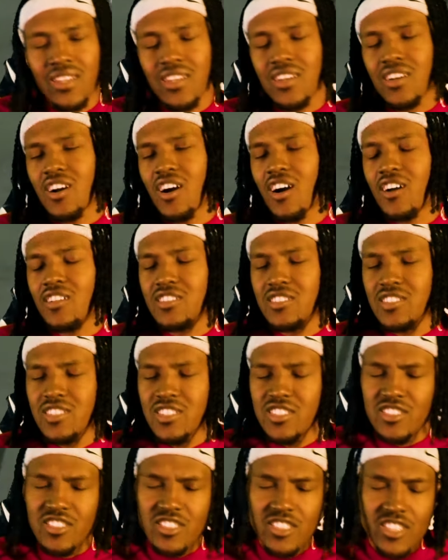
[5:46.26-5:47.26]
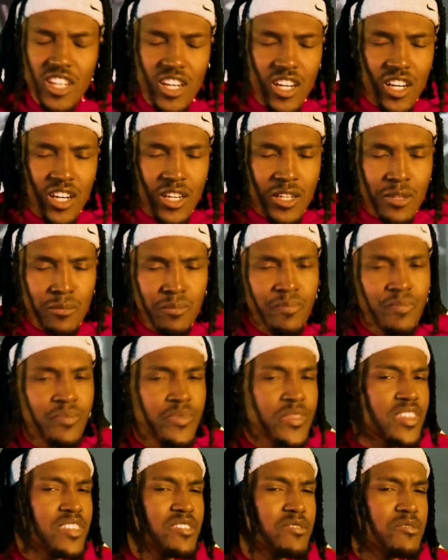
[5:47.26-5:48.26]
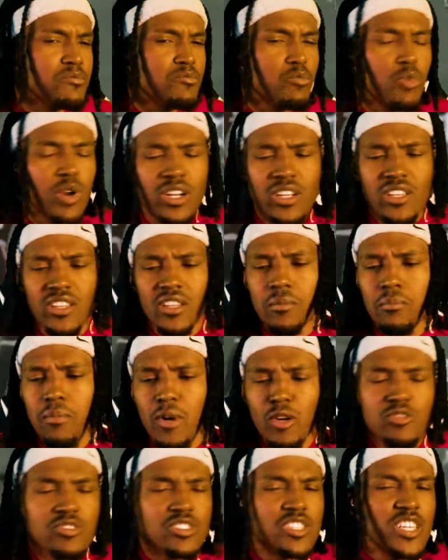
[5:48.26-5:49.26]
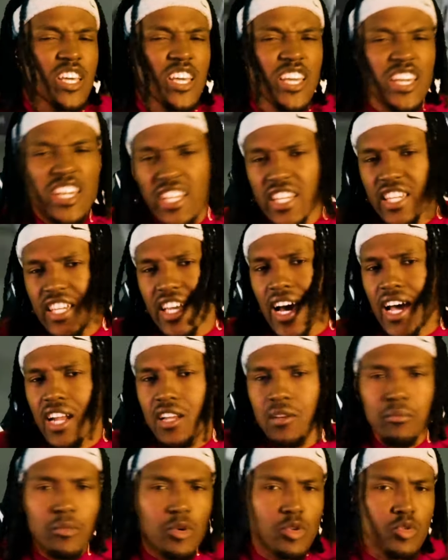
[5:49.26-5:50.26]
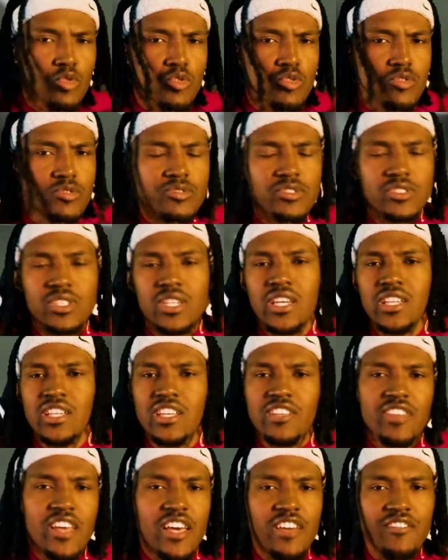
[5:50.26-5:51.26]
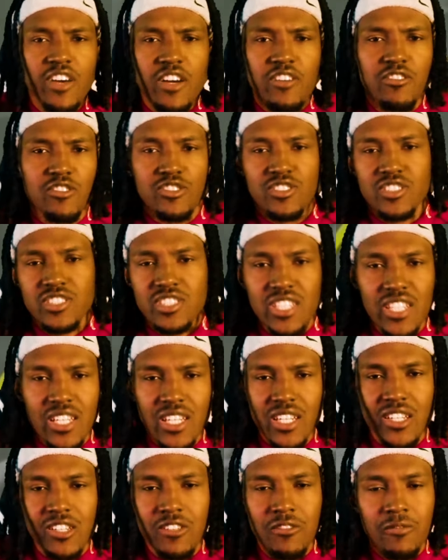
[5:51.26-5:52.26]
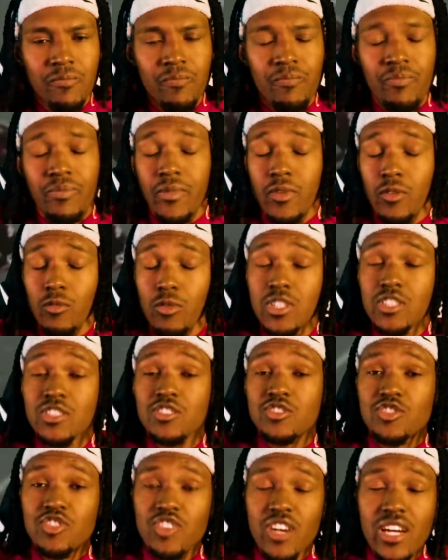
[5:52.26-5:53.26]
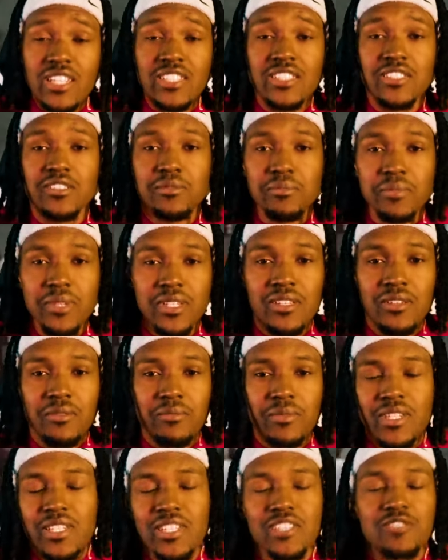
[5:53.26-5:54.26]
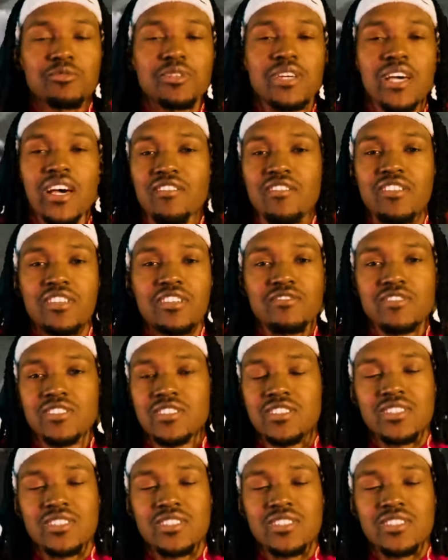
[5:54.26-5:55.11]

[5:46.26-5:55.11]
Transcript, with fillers: they're calling us dumb, one of the most idiotic moves that they've ever seen which is crazy to me because we haven't even